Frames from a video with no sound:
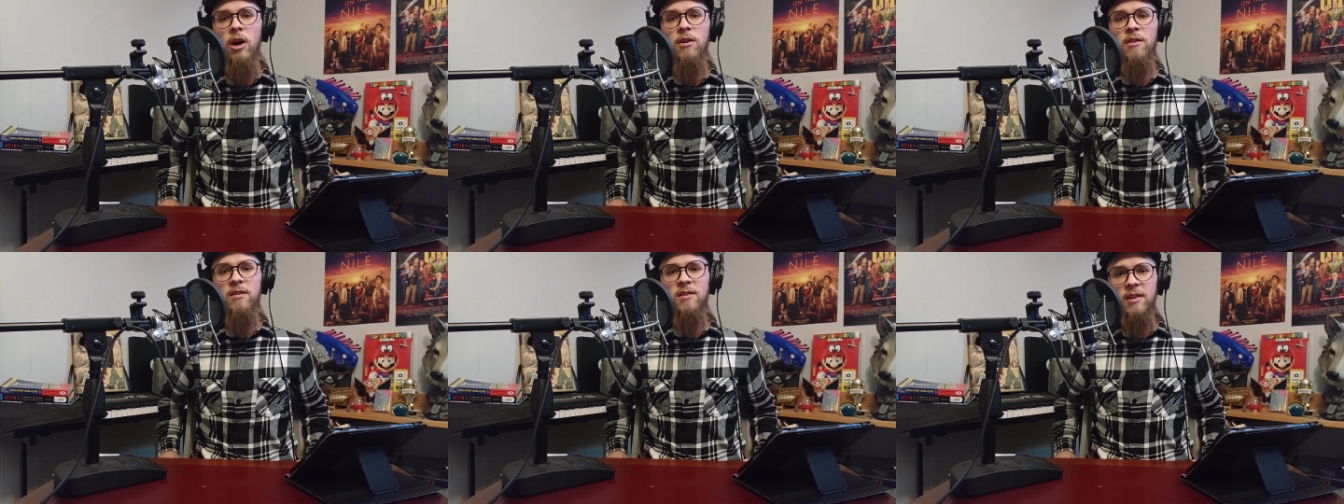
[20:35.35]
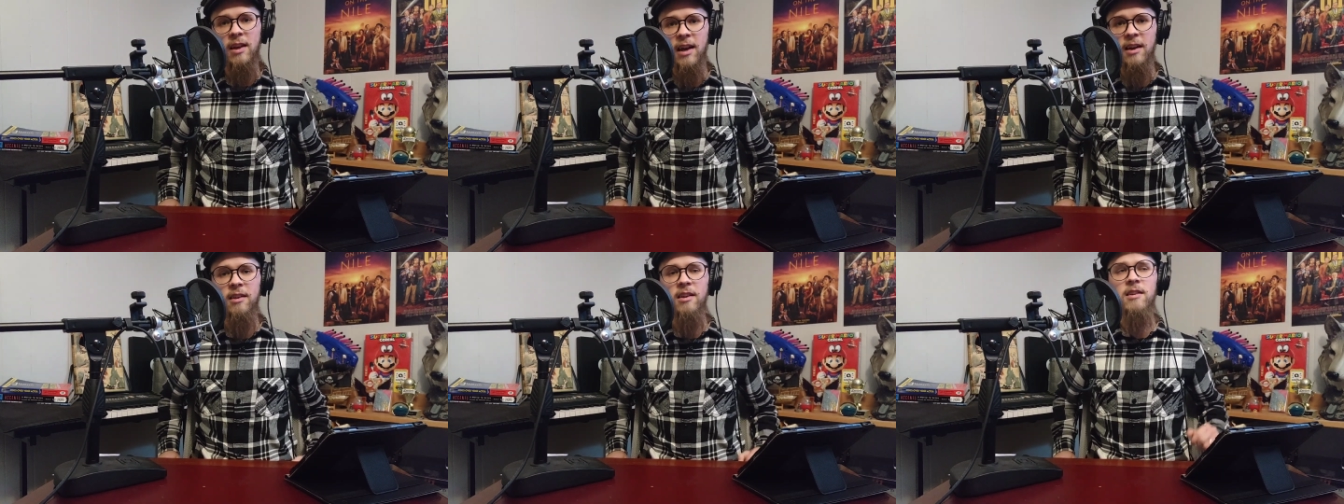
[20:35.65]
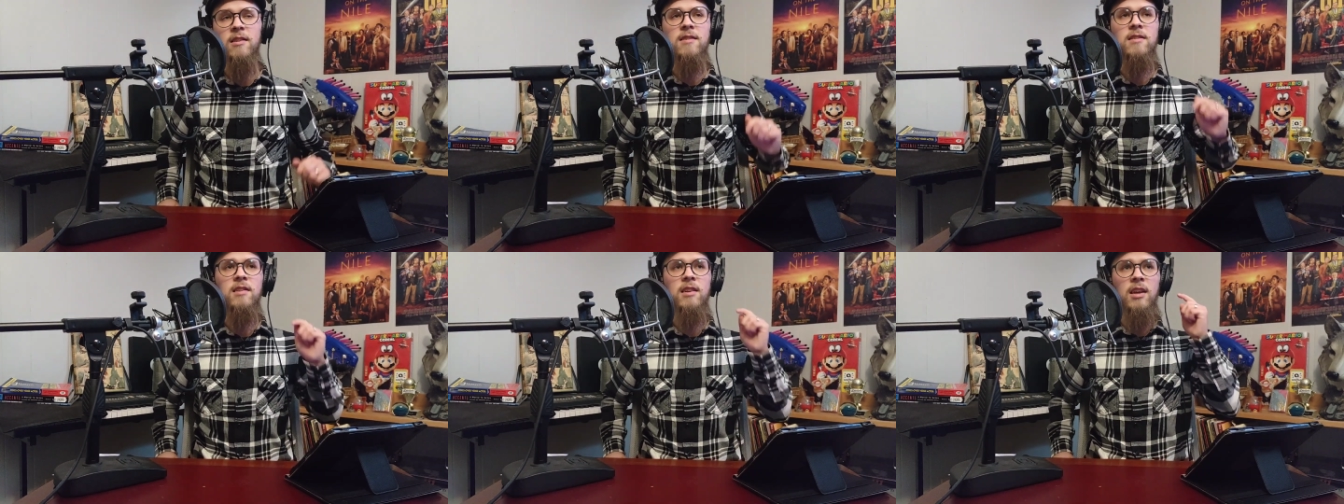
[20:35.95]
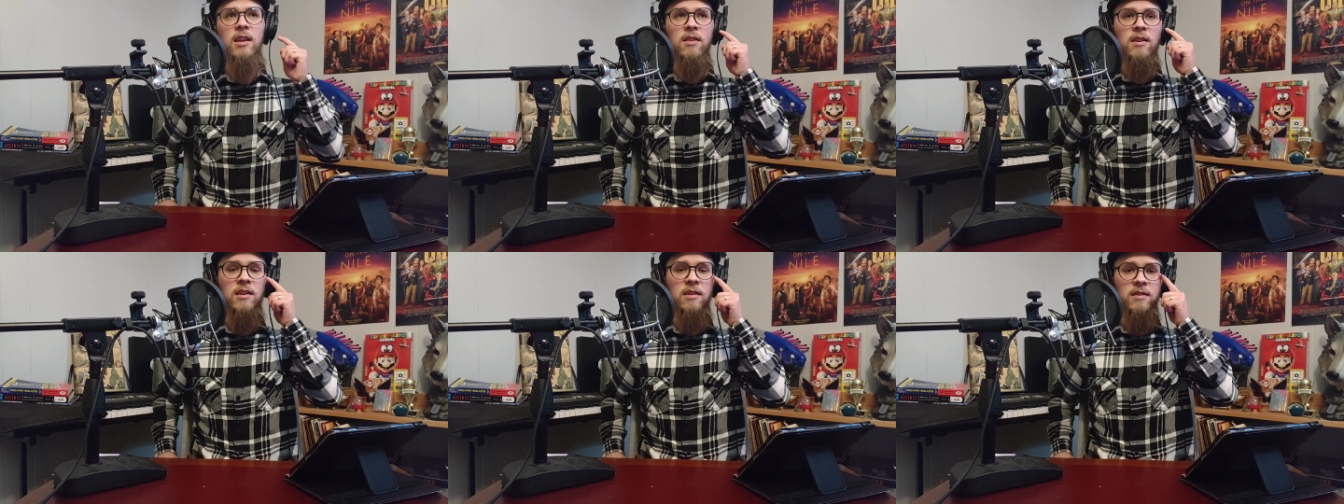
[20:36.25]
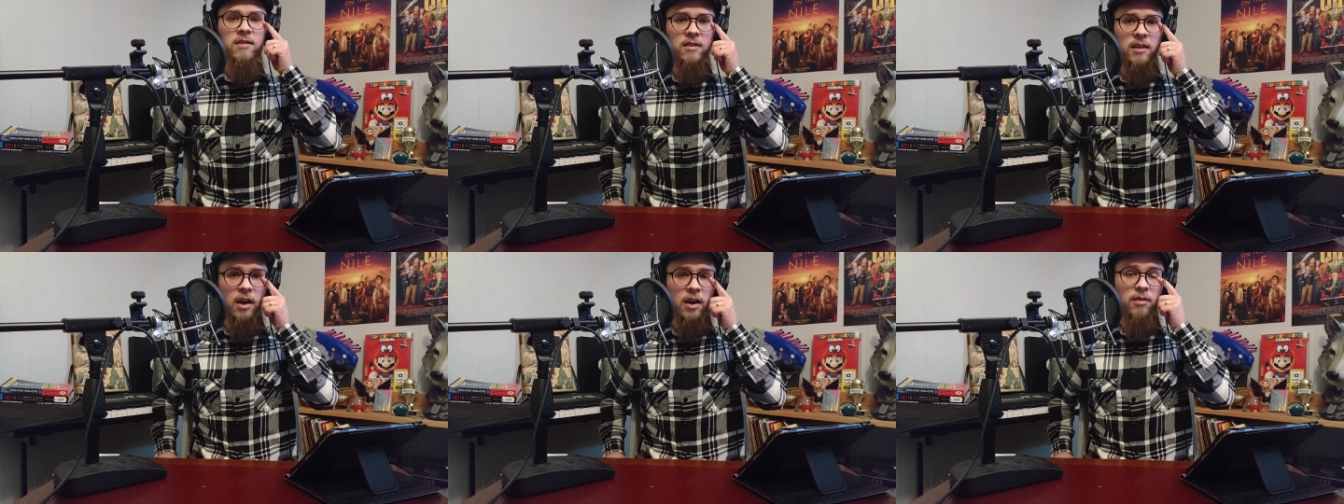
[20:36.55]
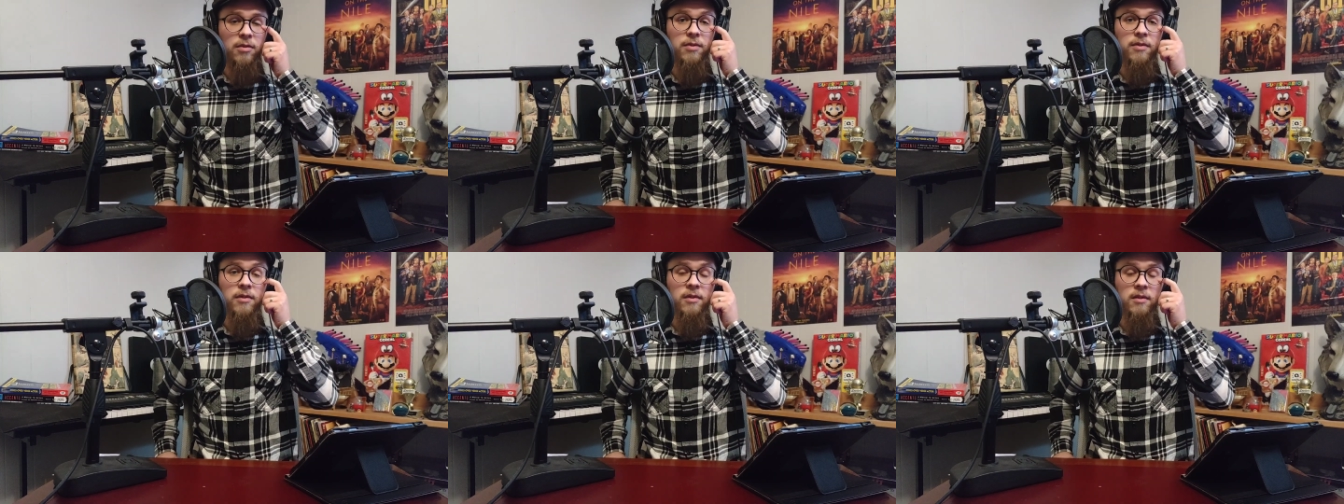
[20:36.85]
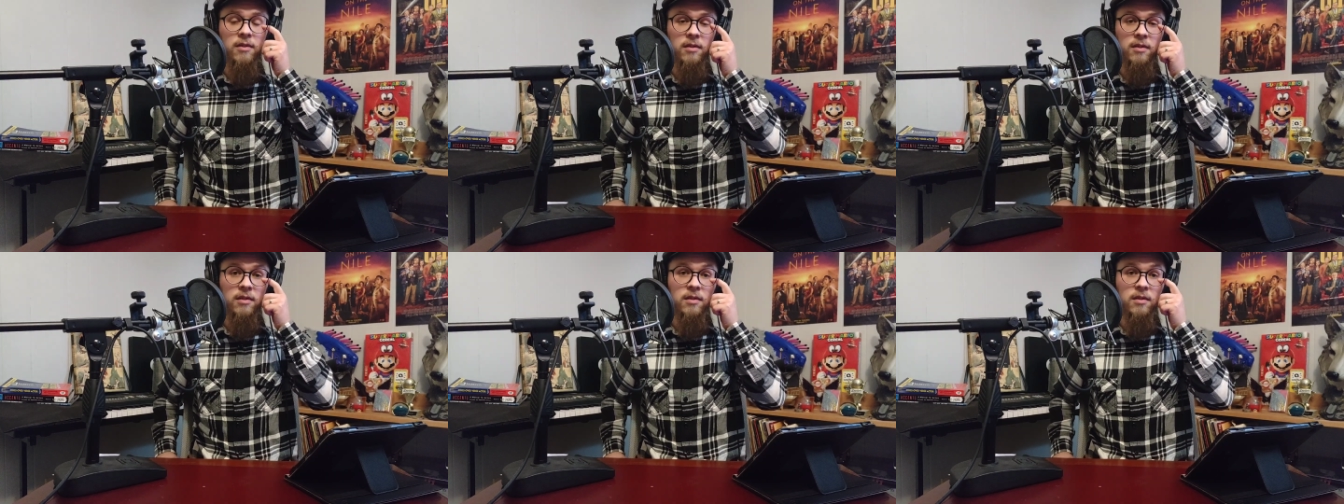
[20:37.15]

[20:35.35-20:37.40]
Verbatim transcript: Our silence in this stuff,